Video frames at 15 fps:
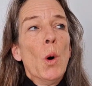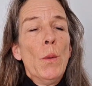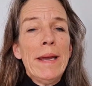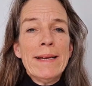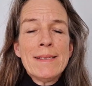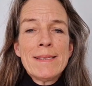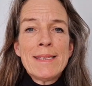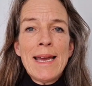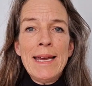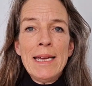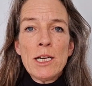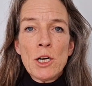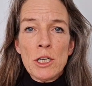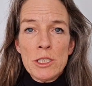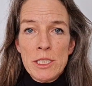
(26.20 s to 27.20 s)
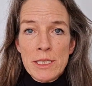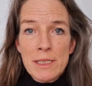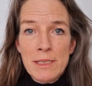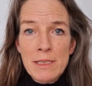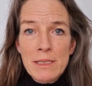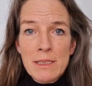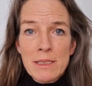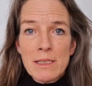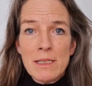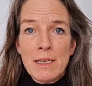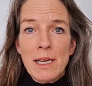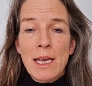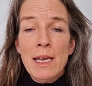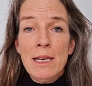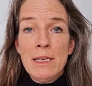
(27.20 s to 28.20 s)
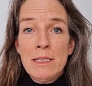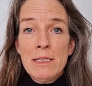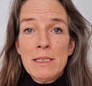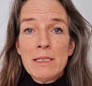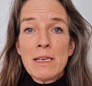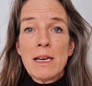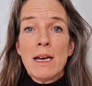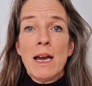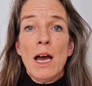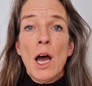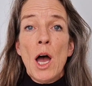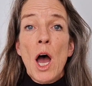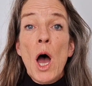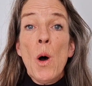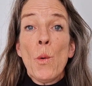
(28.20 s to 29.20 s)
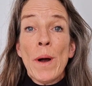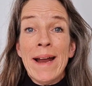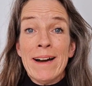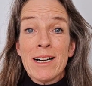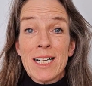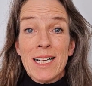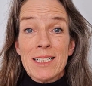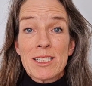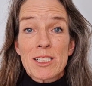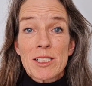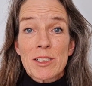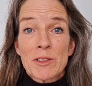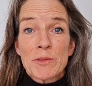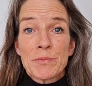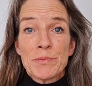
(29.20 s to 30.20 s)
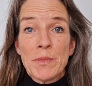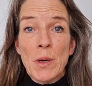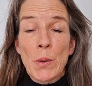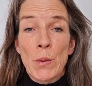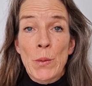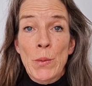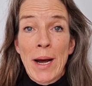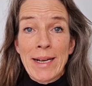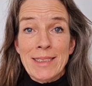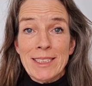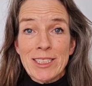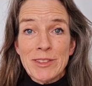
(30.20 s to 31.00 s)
We can say consciousness is awareness, right?